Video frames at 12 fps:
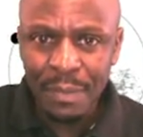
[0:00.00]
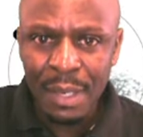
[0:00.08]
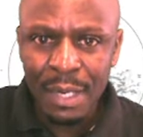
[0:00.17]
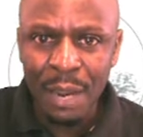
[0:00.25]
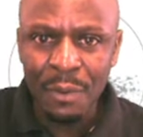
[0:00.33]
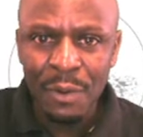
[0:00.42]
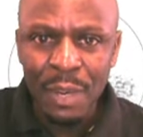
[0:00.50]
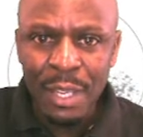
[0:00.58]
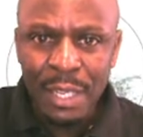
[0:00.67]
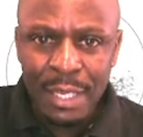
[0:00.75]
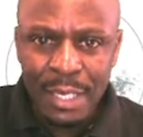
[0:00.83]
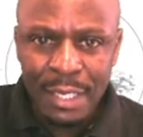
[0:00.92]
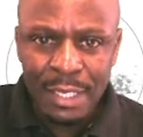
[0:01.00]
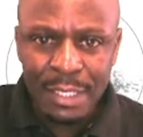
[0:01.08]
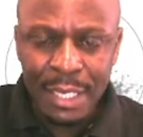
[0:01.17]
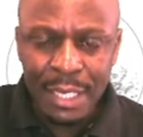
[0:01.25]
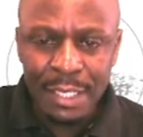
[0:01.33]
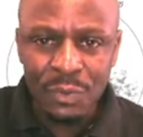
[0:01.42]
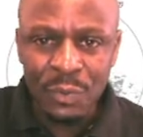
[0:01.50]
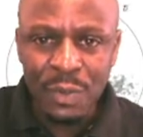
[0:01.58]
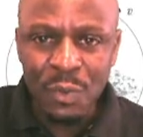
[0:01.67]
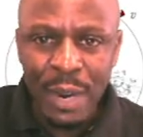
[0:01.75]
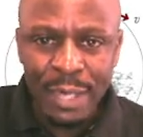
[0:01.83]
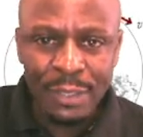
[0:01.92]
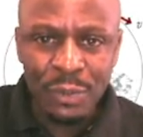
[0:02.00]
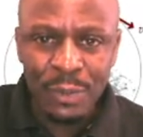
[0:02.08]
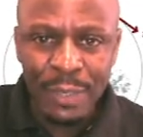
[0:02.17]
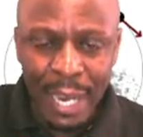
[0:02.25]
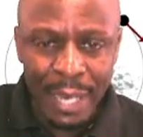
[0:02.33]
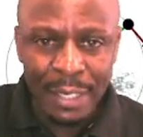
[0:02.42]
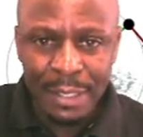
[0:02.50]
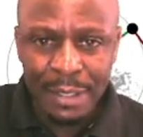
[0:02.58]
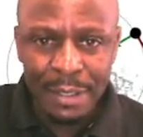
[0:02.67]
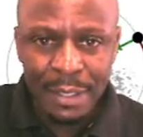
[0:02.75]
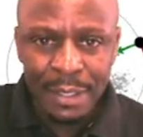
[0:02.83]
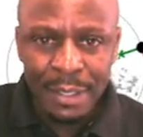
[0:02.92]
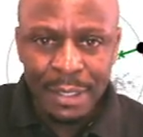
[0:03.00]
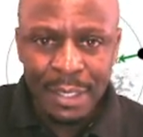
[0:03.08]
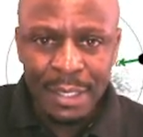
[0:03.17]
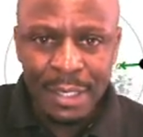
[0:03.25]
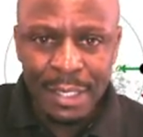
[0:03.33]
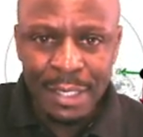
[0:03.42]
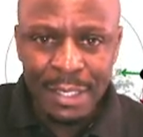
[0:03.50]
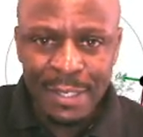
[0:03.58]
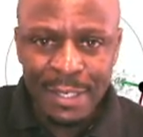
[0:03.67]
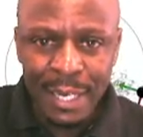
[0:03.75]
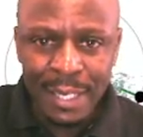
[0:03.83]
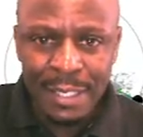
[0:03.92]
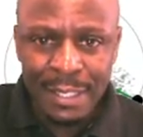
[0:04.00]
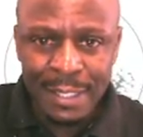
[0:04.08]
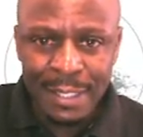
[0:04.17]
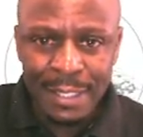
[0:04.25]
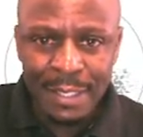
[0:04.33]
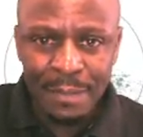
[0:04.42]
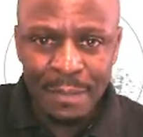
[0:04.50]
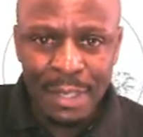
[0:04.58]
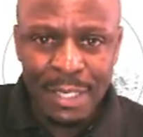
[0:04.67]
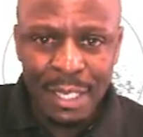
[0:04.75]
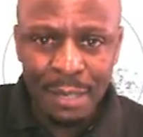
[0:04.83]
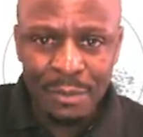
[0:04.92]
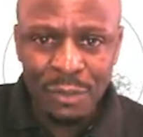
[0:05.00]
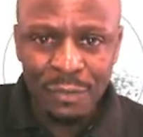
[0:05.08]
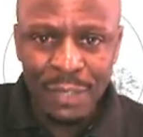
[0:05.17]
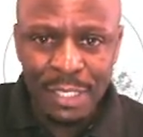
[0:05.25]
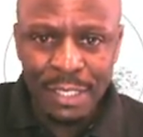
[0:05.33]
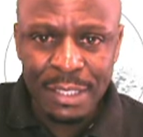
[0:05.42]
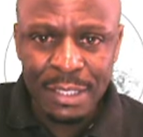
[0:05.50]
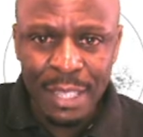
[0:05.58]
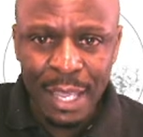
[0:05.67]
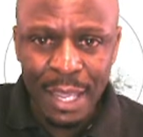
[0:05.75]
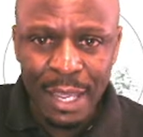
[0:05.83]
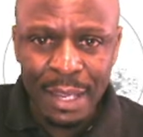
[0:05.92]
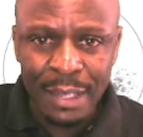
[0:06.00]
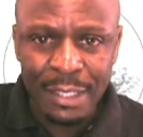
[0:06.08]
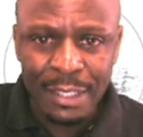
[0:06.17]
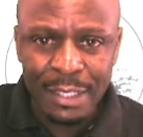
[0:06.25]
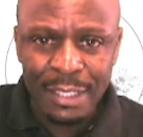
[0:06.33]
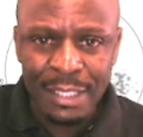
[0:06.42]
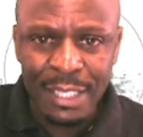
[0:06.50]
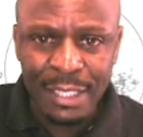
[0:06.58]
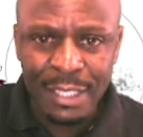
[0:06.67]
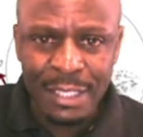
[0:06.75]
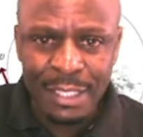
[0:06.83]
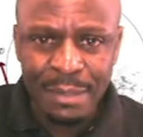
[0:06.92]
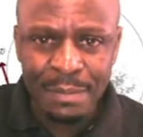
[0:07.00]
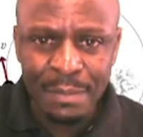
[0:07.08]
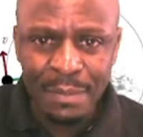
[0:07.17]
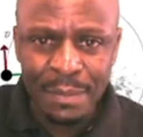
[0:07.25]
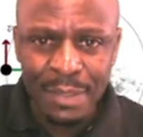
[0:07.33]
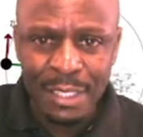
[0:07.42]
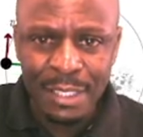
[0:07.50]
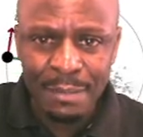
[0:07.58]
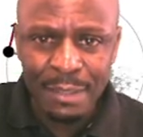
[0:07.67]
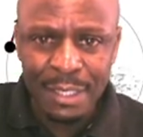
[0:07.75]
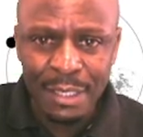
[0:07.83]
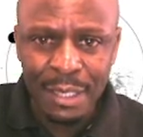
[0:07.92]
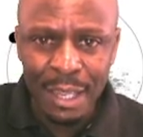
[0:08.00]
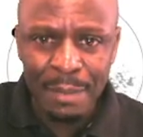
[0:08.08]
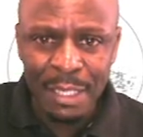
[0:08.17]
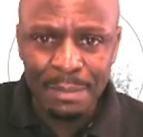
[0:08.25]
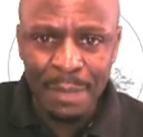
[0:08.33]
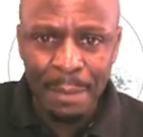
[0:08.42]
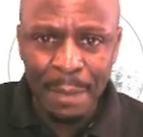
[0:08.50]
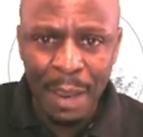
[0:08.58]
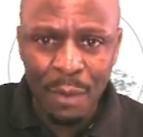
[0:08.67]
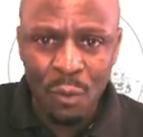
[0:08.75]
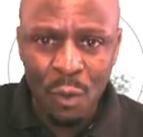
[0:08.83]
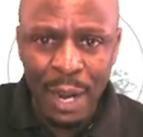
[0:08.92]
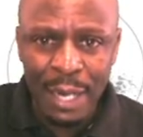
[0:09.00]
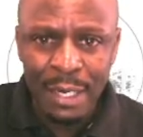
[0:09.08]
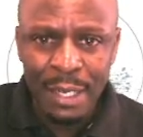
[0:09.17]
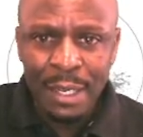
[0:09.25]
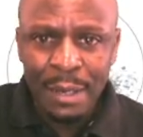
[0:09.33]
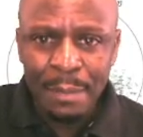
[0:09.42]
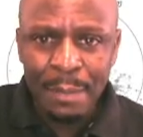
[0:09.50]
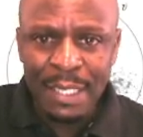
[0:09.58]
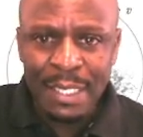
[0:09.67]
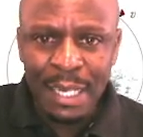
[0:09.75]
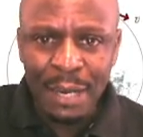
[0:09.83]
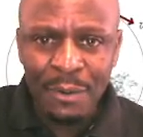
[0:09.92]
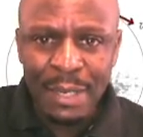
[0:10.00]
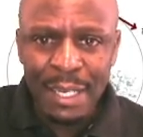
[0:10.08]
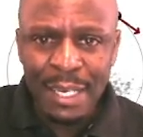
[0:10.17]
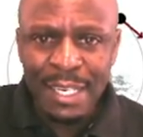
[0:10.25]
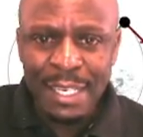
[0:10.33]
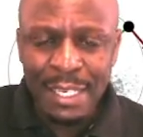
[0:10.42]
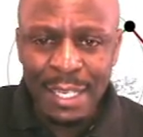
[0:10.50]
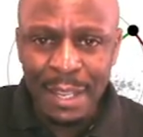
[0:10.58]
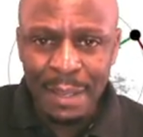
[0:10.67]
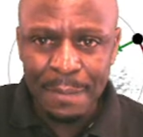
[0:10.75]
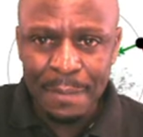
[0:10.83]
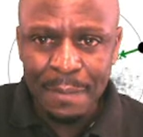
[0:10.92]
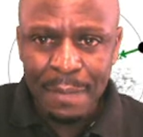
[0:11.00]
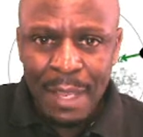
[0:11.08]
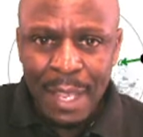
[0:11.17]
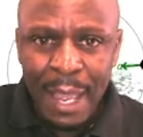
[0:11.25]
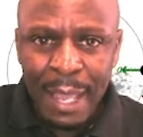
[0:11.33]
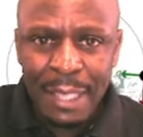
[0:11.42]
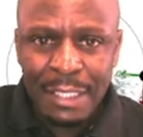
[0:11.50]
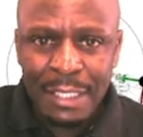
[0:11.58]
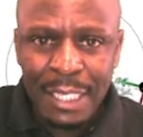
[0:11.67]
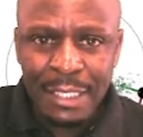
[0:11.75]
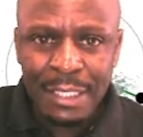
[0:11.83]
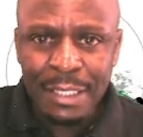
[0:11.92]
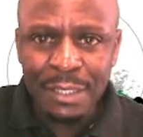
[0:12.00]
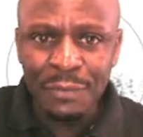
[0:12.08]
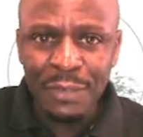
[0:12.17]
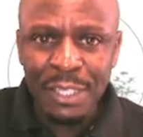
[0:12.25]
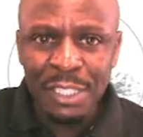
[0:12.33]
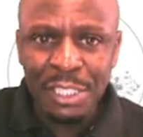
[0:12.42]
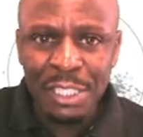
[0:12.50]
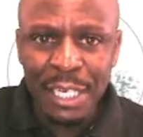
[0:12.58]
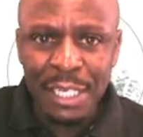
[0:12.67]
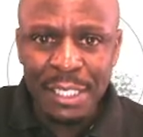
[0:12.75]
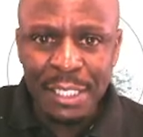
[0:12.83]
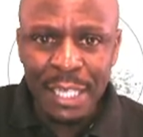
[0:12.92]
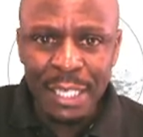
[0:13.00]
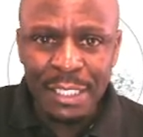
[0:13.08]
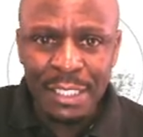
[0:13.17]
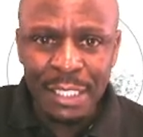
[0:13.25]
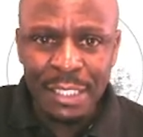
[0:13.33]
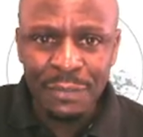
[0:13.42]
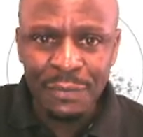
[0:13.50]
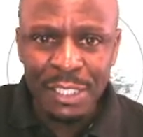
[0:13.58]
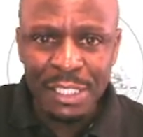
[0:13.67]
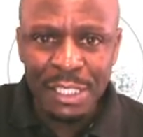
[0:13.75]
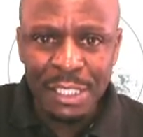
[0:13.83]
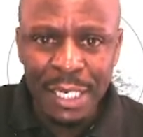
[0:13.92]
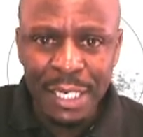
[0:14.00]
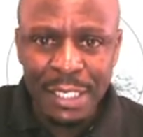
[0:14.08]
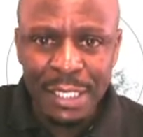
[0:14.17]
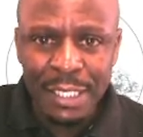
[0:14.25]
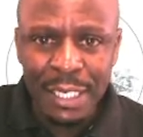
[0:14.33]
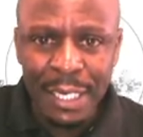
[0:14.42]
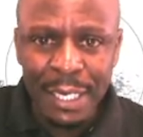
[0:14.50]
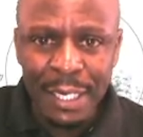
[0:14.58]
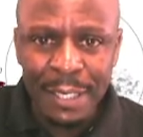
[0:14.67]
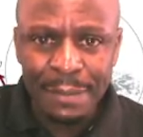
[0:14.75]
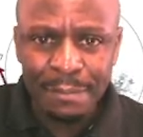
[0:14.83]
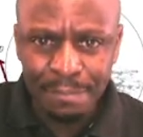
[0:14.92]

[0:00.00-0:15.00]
Now, in this case, we want to write the d theta d theta in terms of this this is just the same the same thing i multiply by one but now in here i just differentiate i just differentiate um